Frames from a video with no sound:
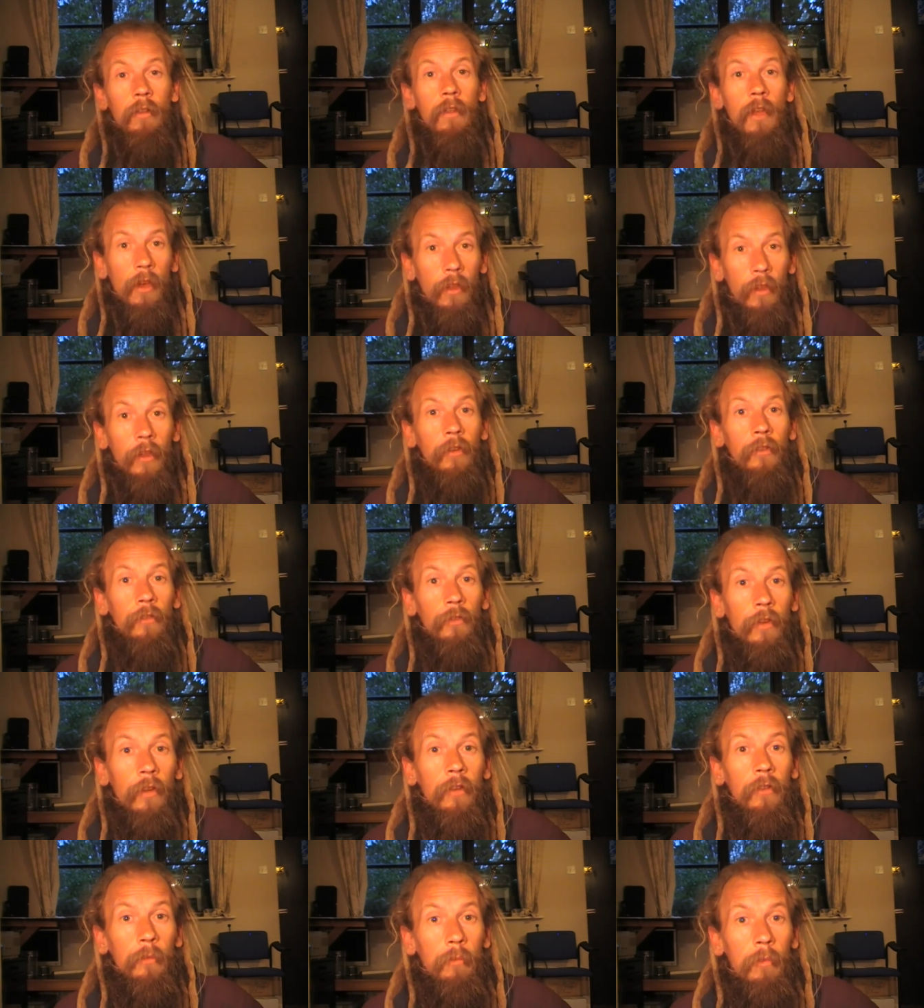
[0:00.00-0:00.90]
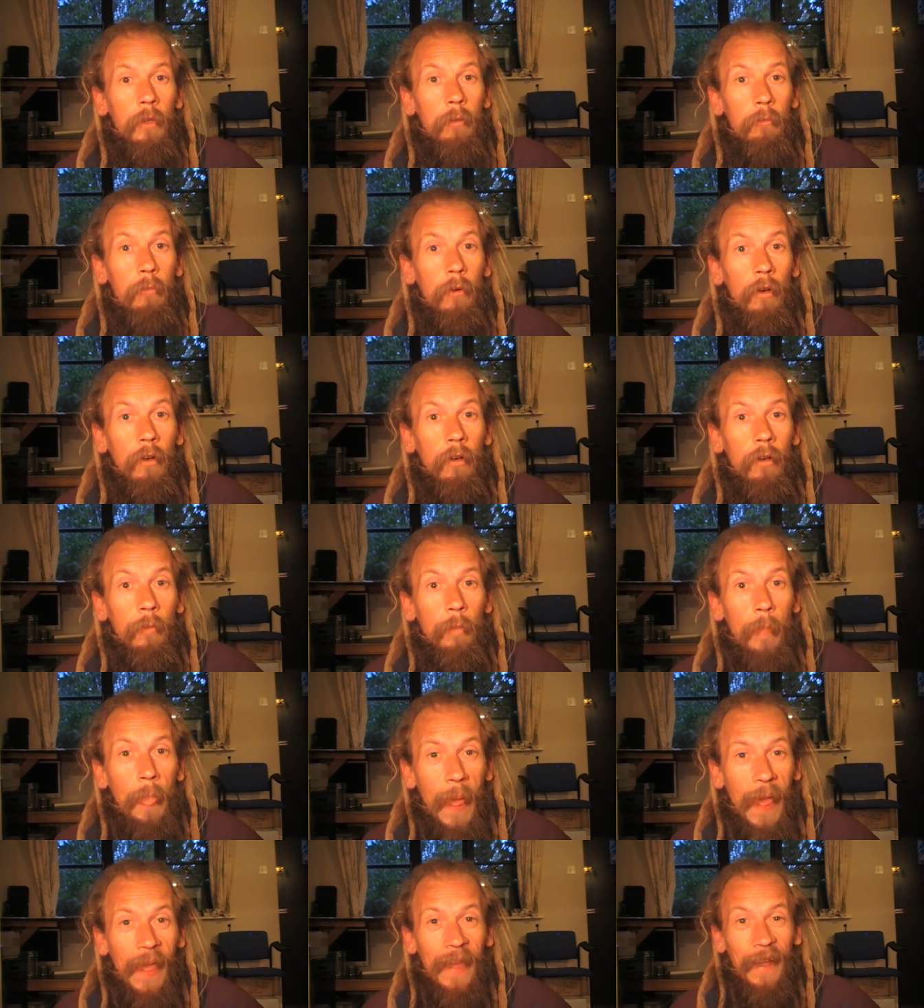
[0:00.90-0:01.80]
yeah, this fits me more.
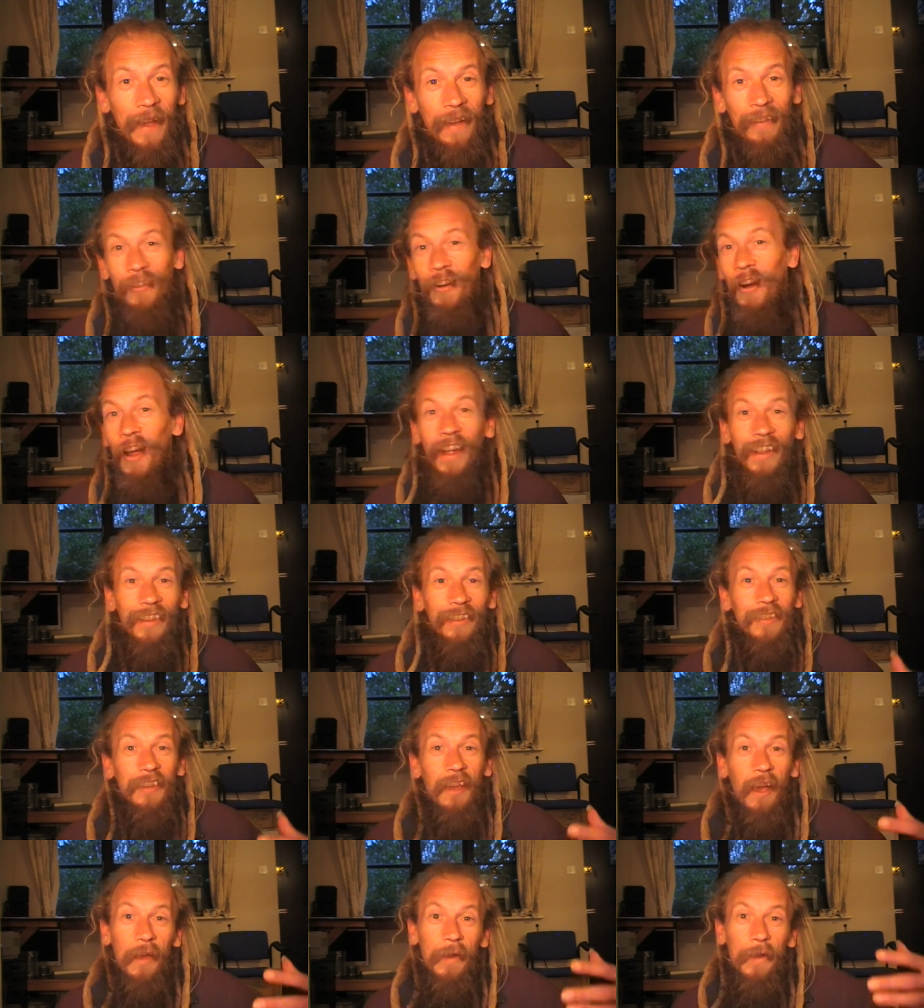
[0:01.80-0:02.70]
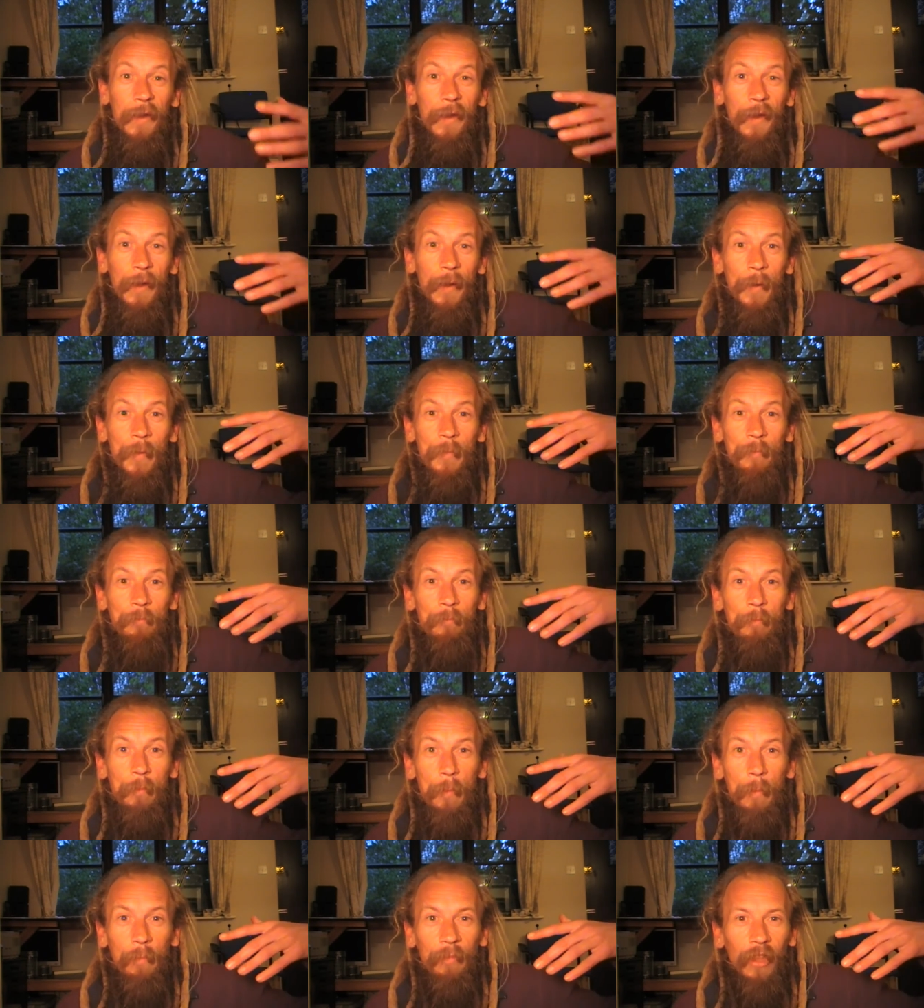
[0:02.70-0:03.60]
Right? So,
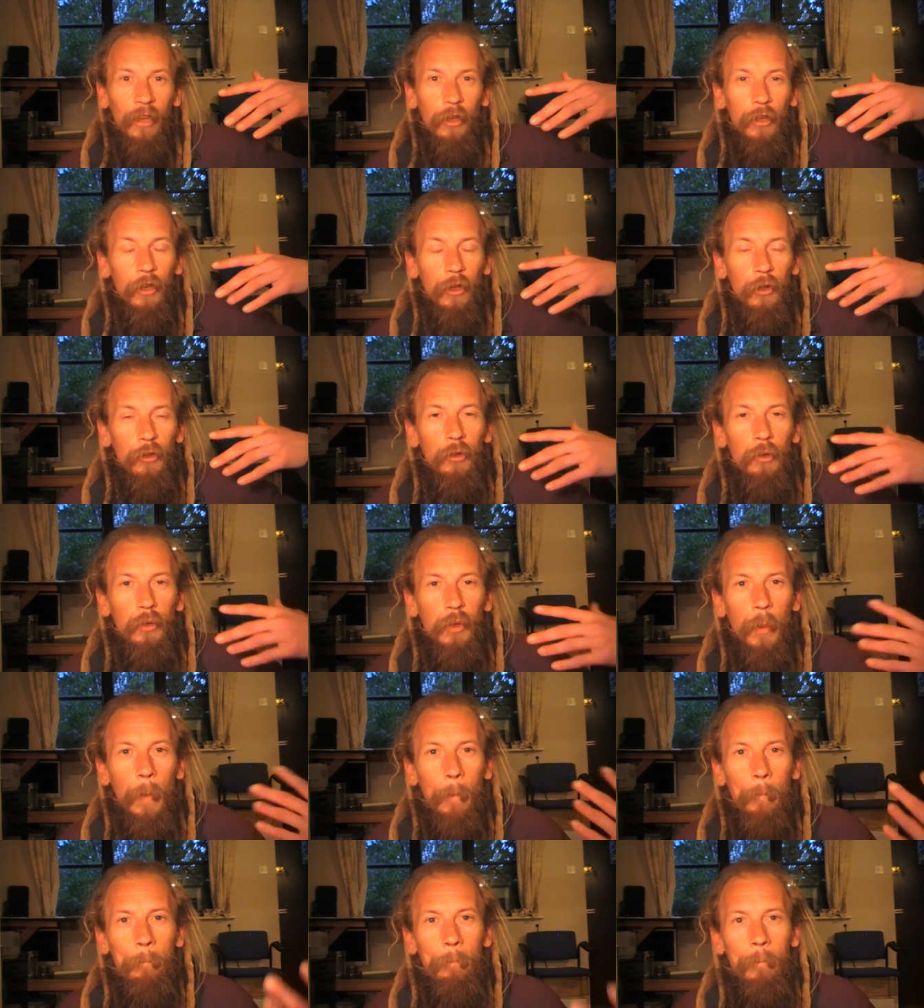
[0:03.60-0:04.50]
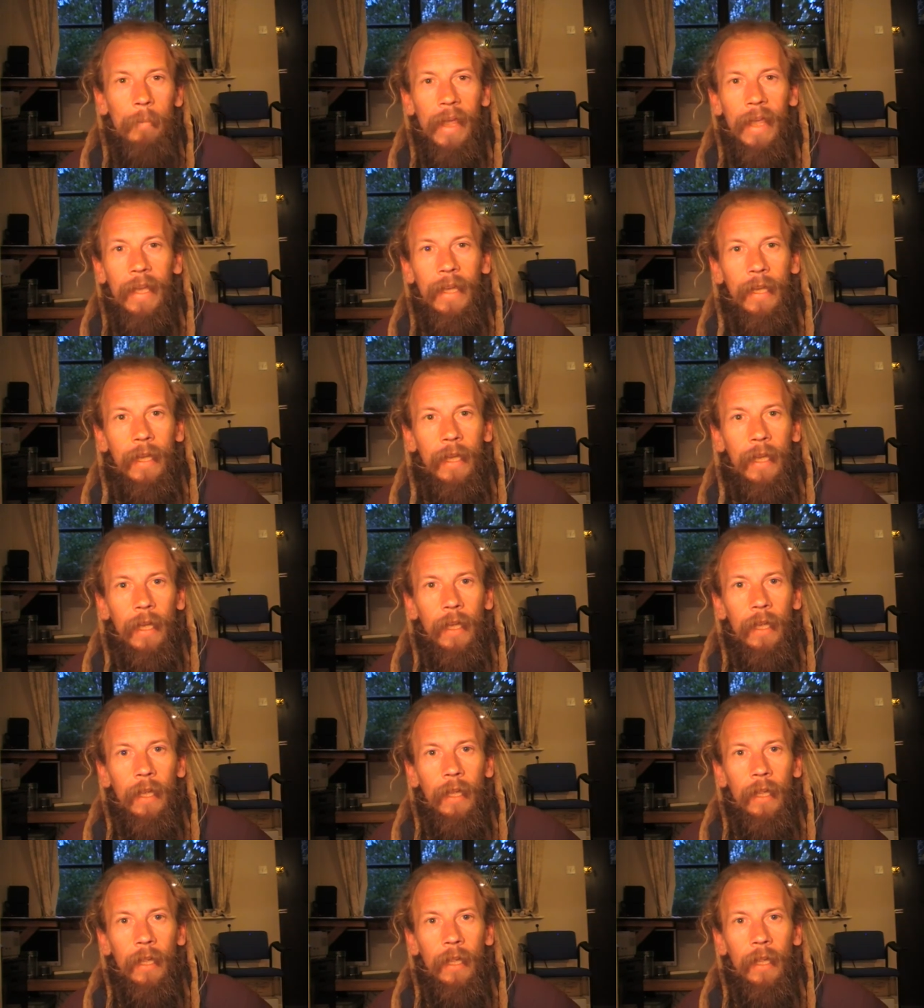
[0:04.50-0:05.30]
you know, you can make